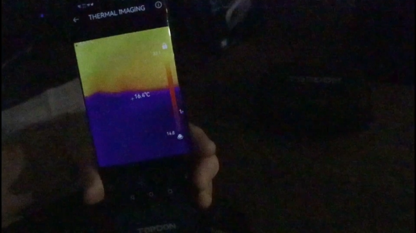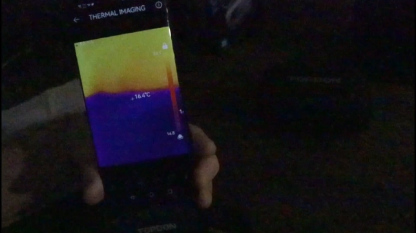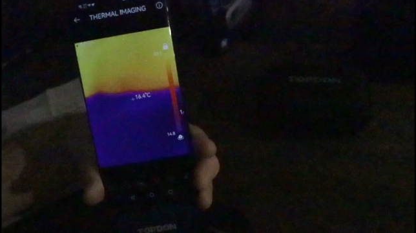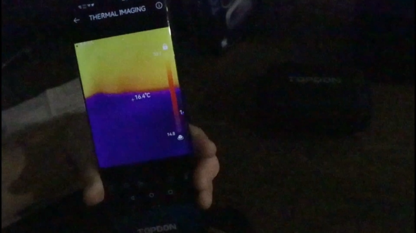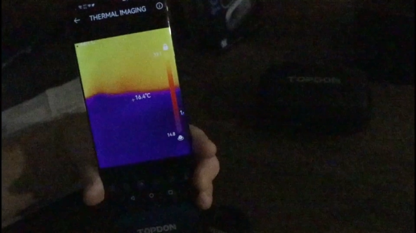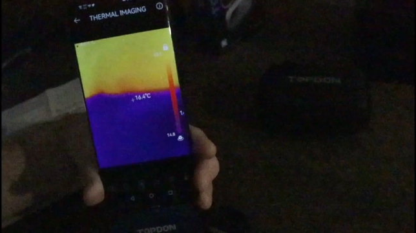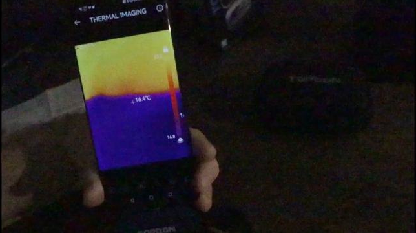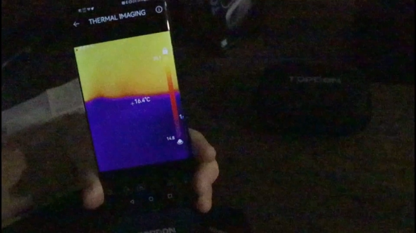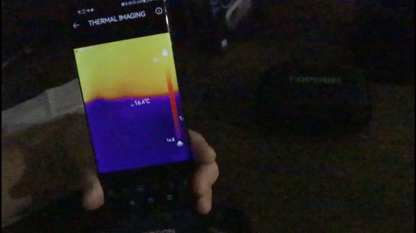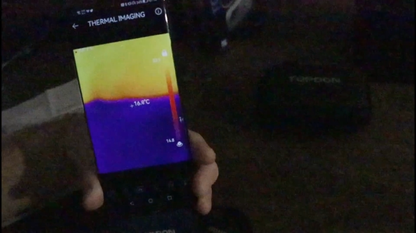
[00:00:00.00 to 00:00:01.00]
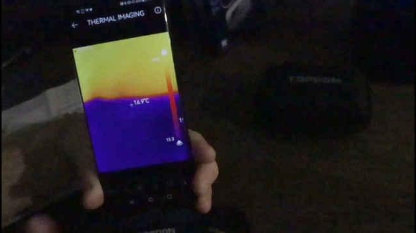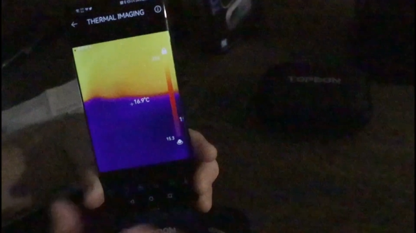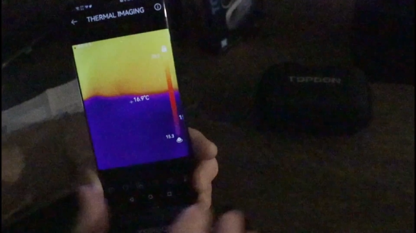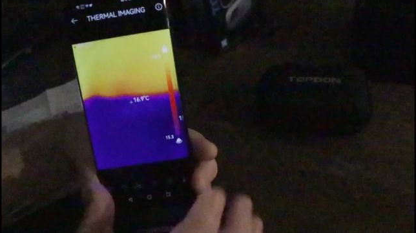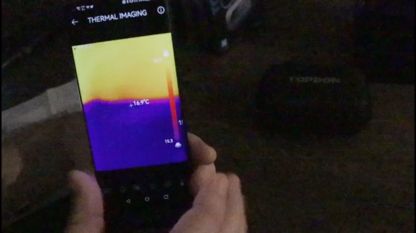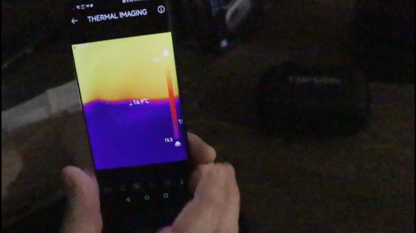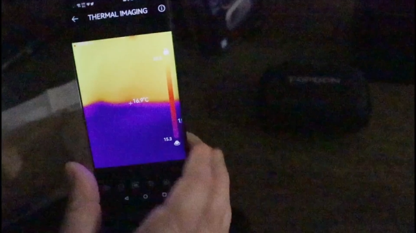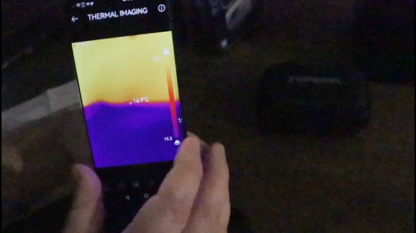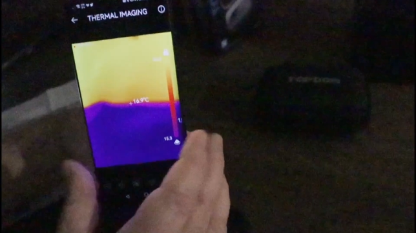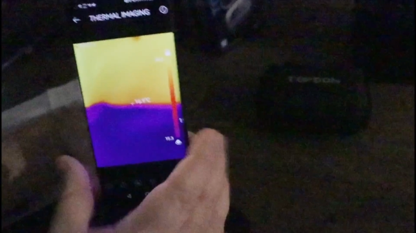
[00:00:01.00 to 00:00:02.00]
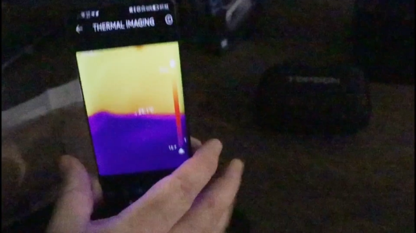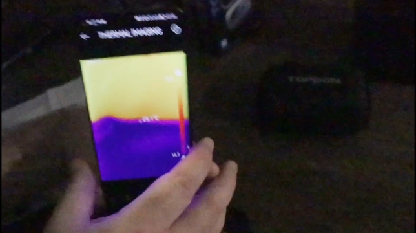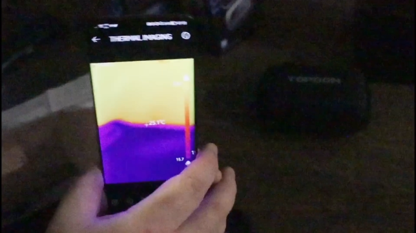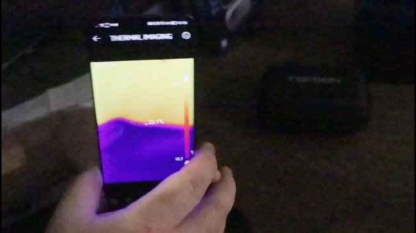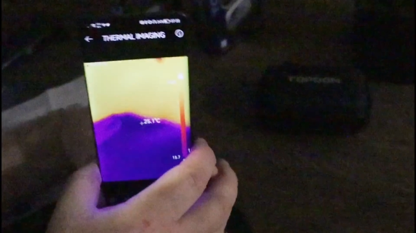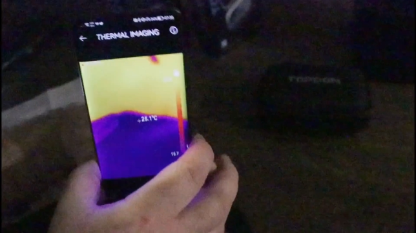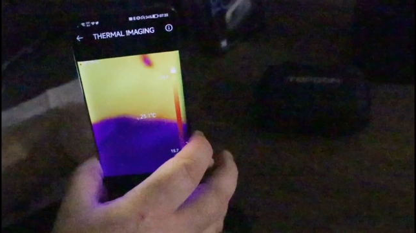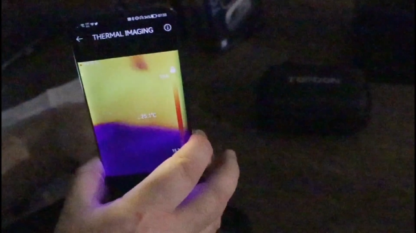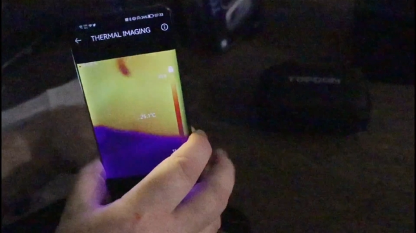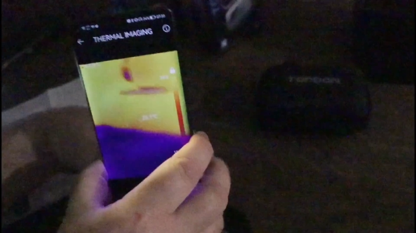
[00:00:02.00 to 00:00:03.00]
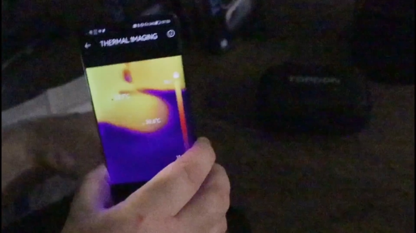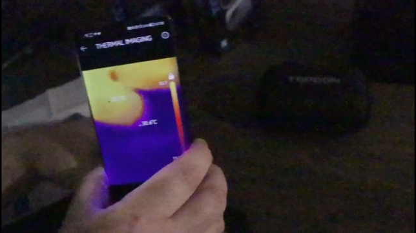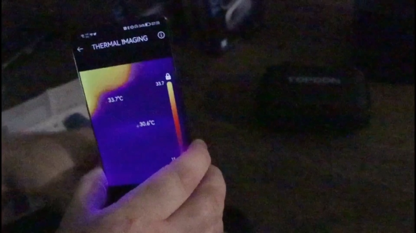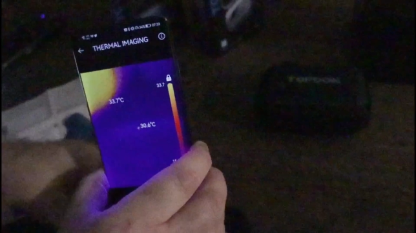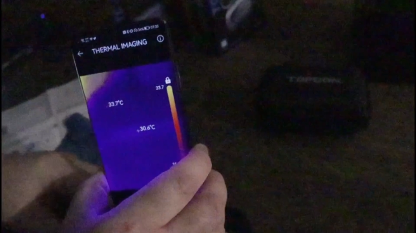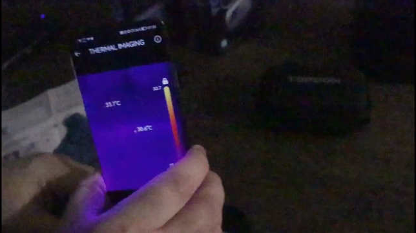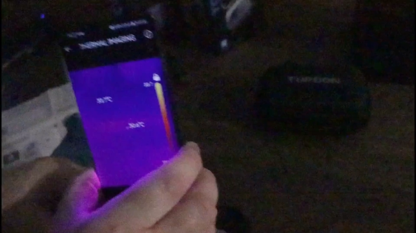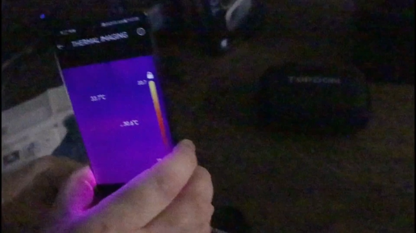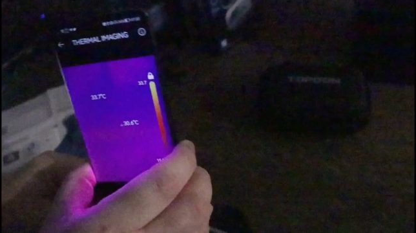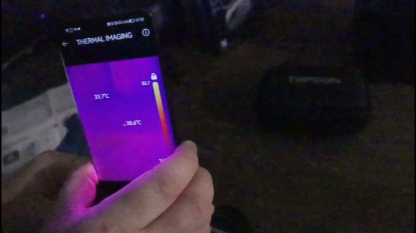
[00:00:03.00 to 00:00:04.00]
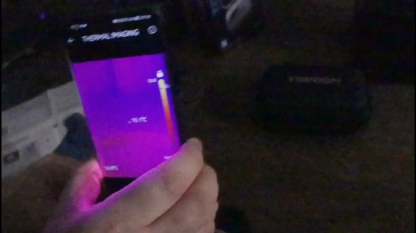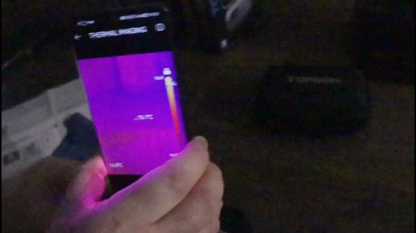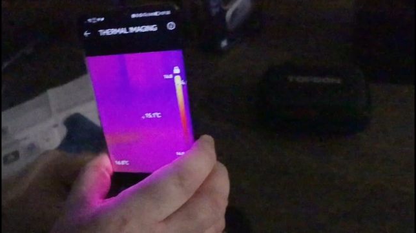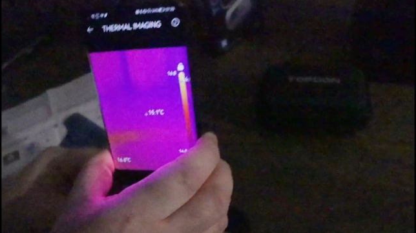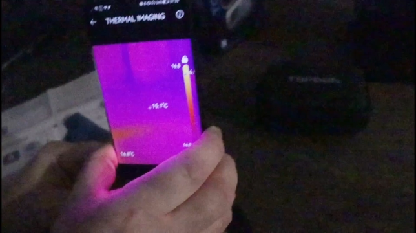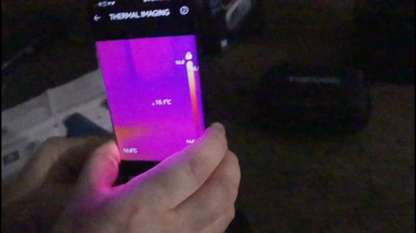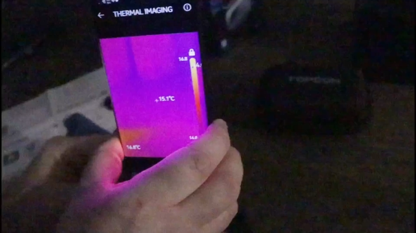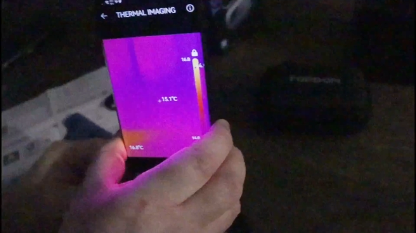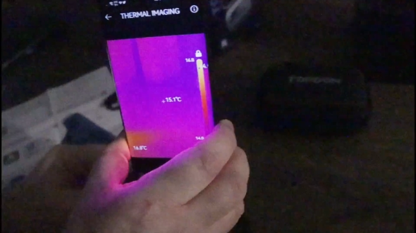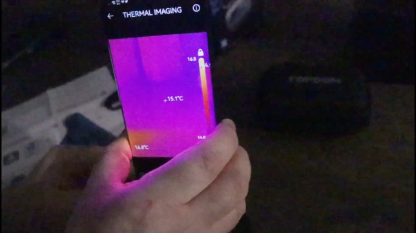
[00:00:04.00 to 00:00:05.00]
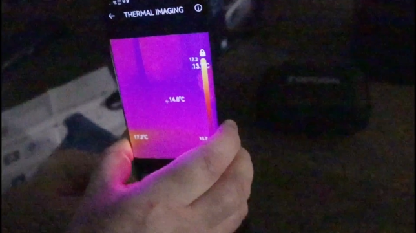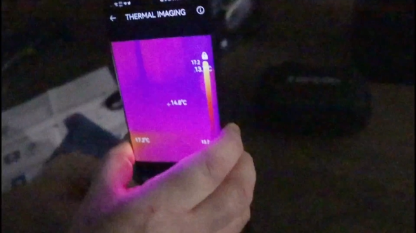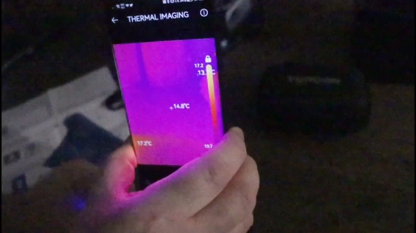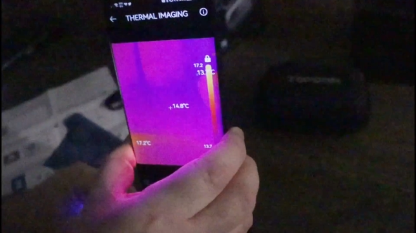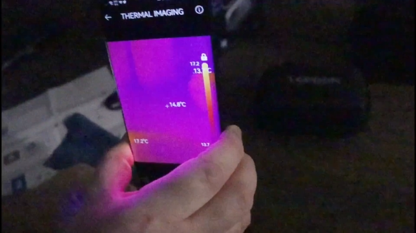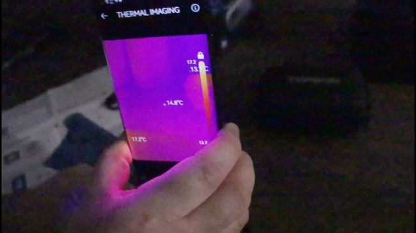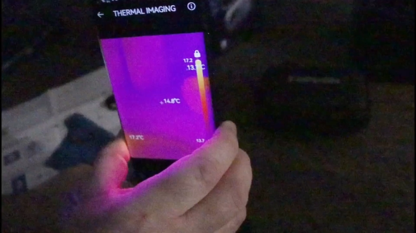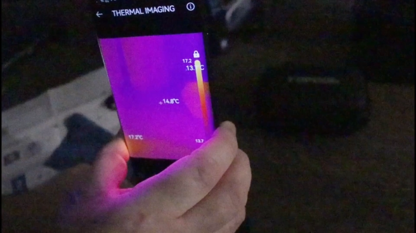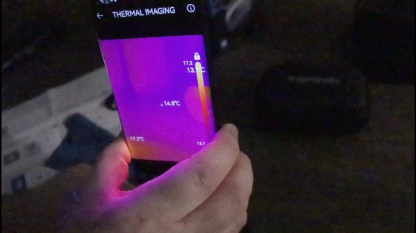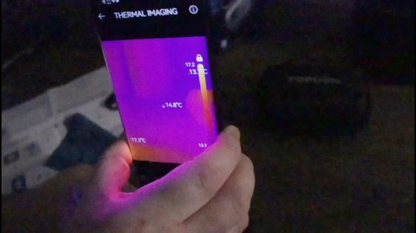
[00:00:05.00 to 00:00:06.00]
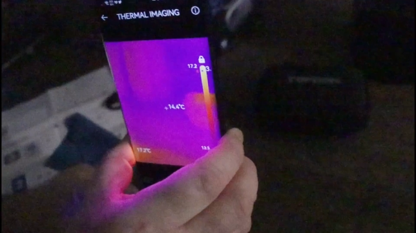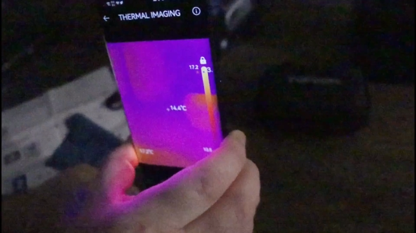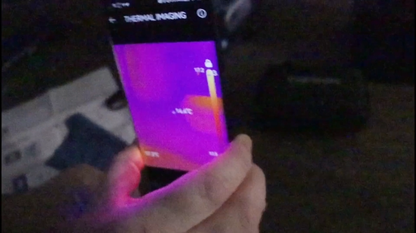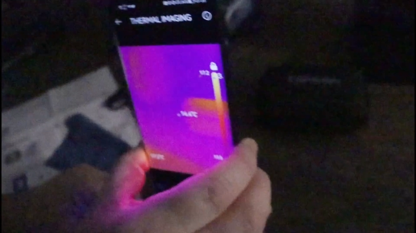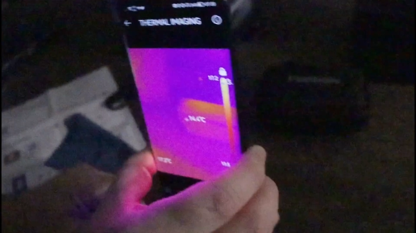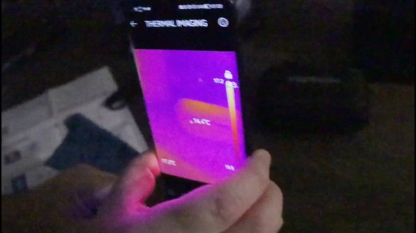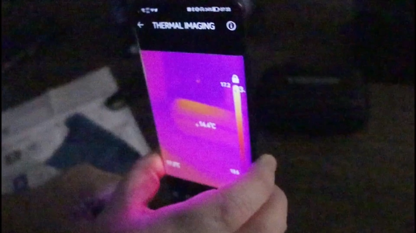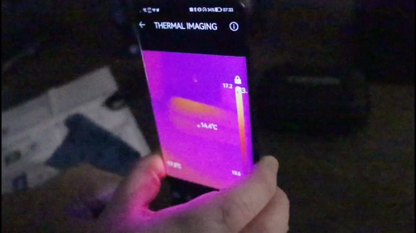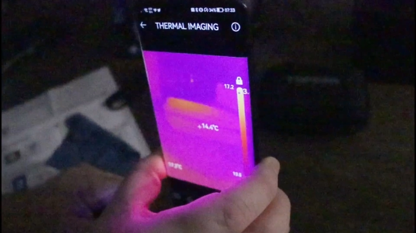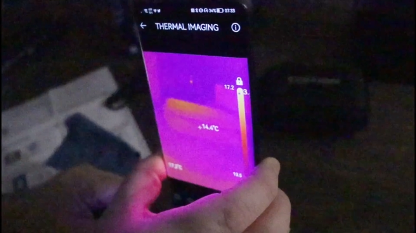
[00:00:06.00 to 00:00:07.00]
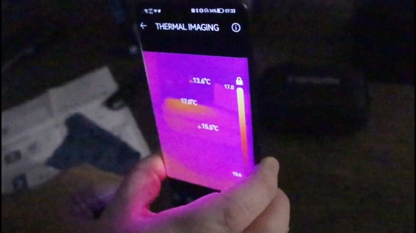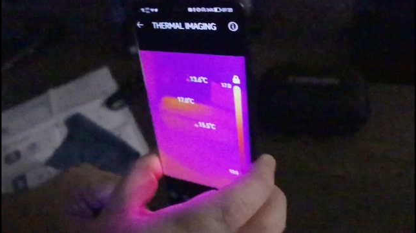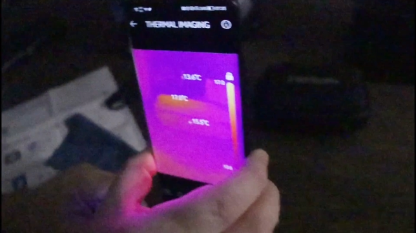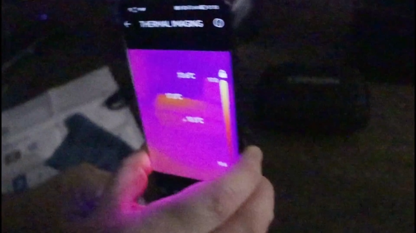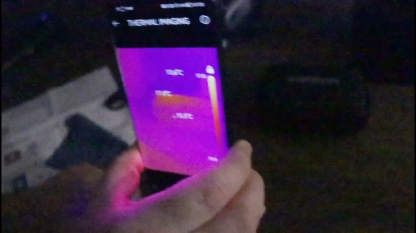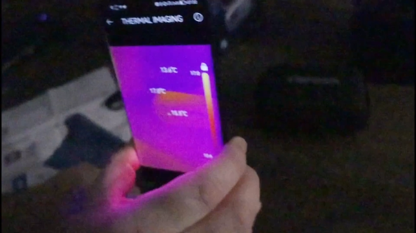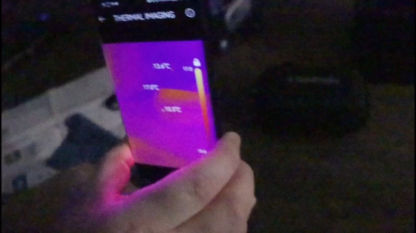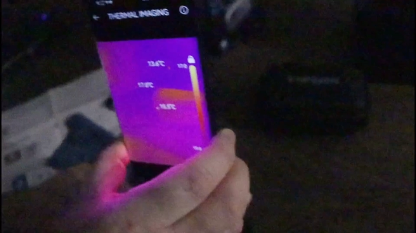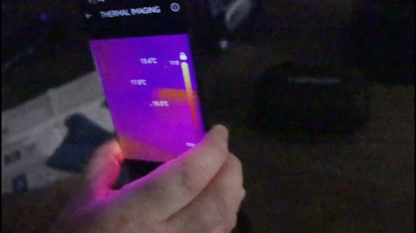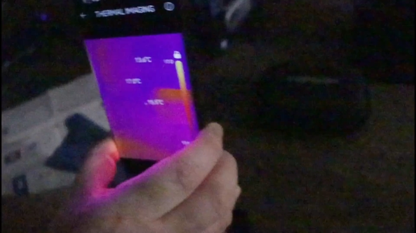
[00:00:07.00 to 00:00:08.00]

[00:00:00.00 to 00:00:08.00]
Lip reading: [unreadable: no face in view]